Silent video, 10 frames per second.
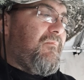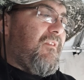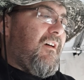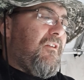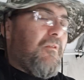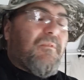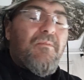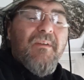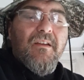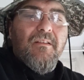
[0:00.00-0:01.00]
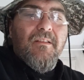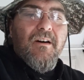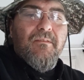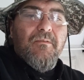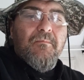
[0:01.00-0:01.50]
I hope to make a
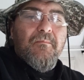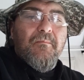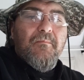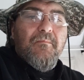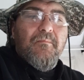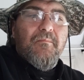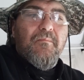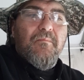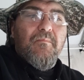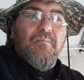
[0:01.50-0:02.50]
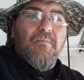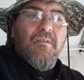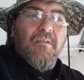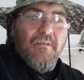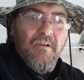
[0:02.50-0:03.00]
lot of them
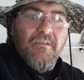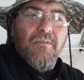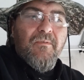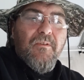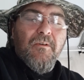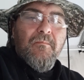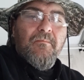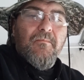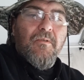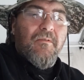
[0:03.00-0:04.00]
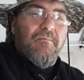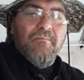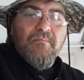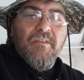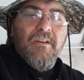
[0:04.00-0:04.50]
onto film or
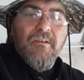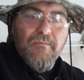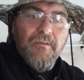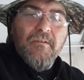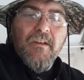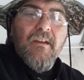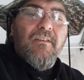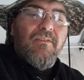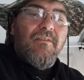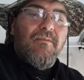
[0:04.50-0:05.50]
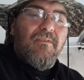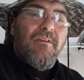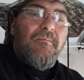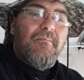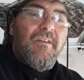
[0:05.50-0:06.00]
video for you guys.
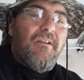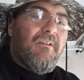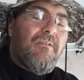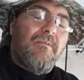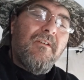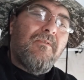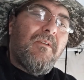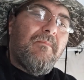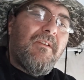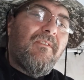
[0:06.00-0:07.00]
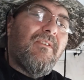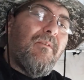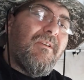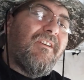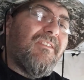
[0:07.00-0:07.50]
So anyway, we're at 20 minutes.
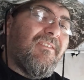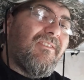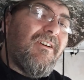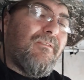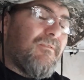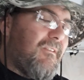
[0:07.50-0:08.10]
I'm going to cut this off.